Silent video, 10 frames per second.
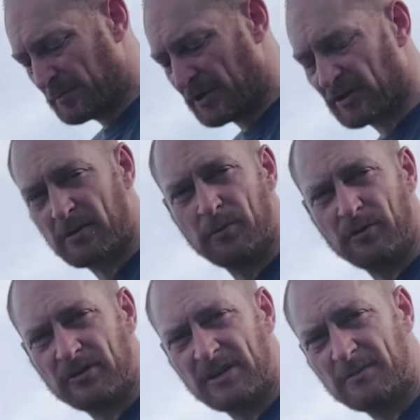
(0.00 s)
Being a
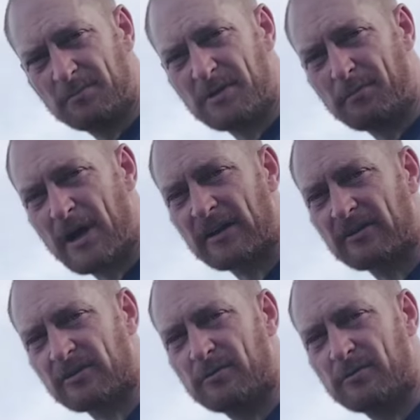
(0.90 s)
community, being part of the